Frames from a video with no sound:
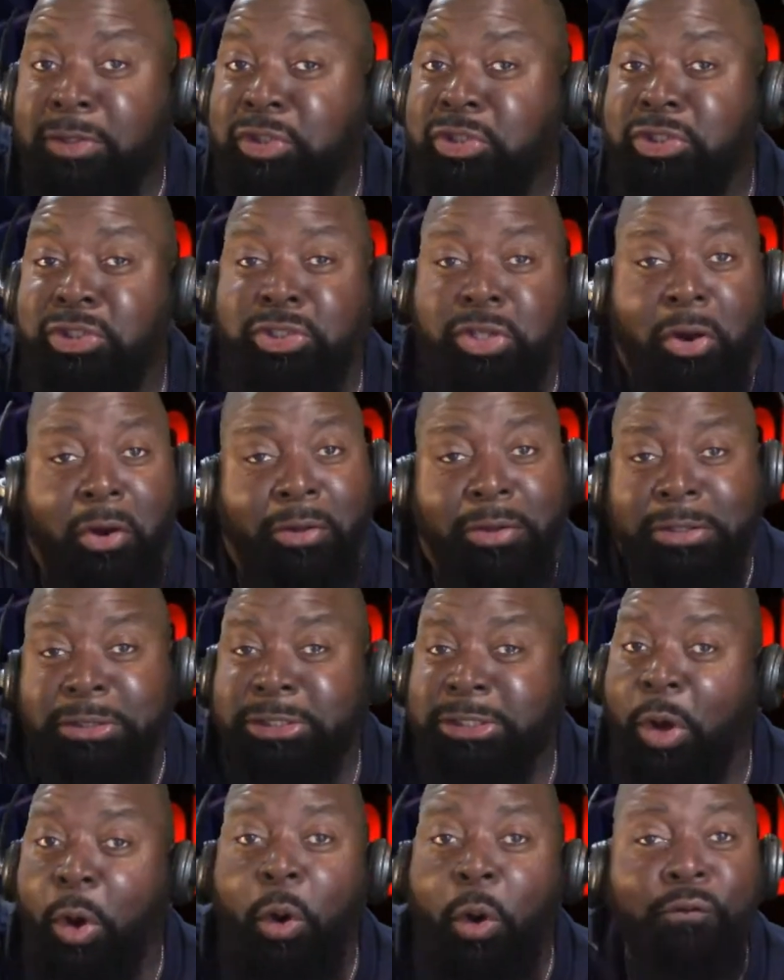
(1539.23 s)
Share the
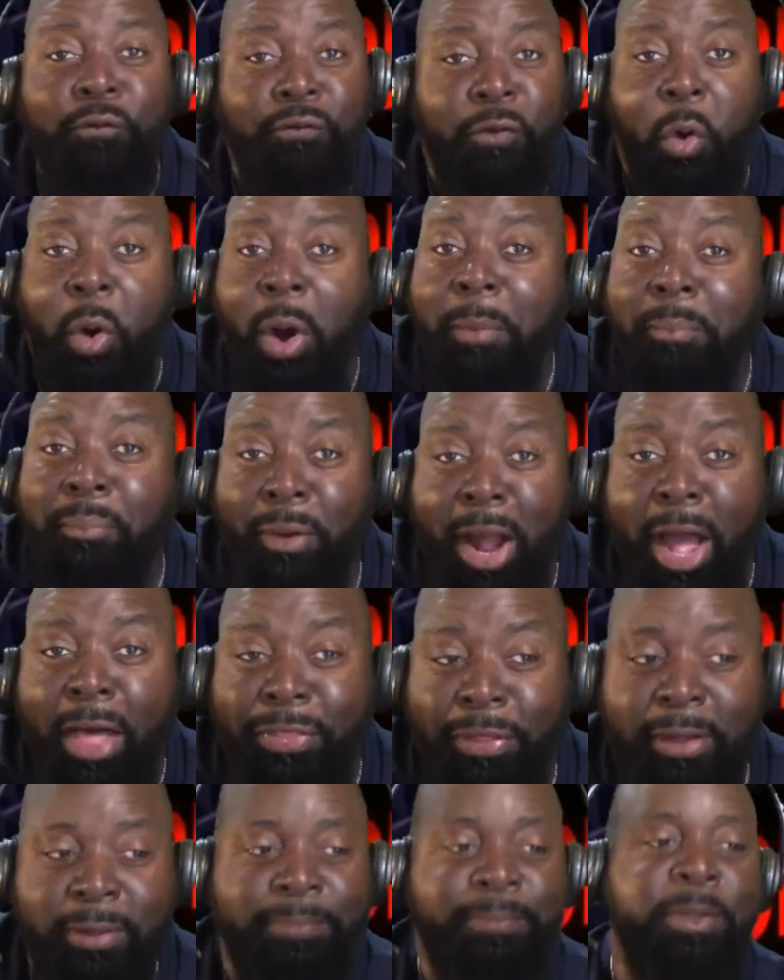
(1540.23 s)
show for it,
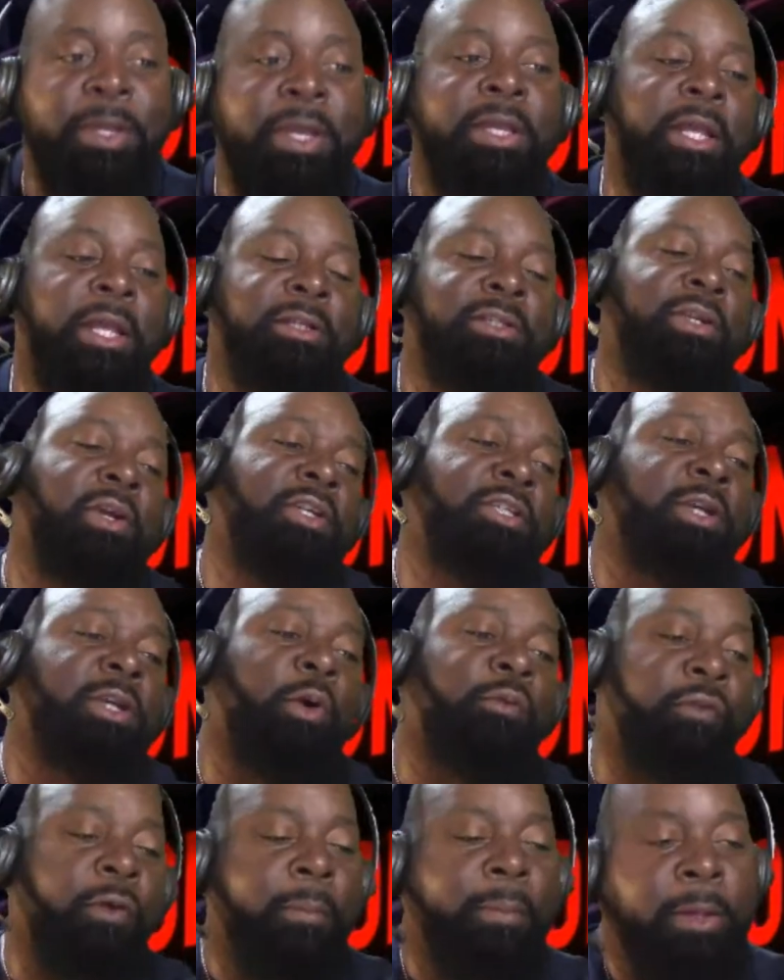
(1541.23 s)
brother. Yeah, share the
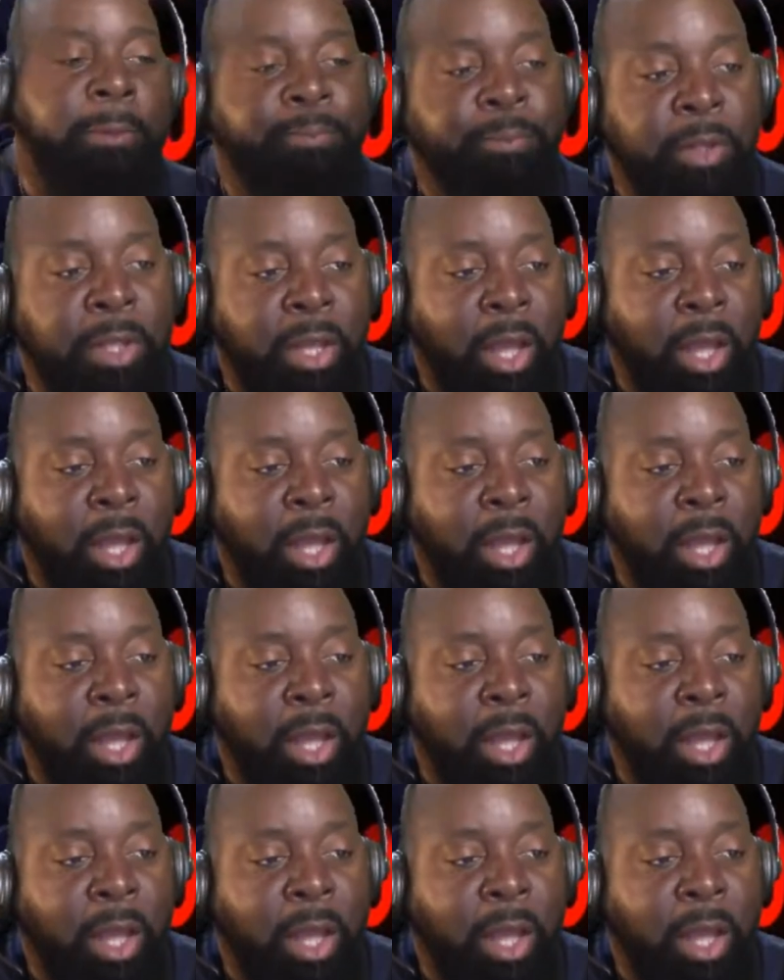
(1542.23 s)
show for me.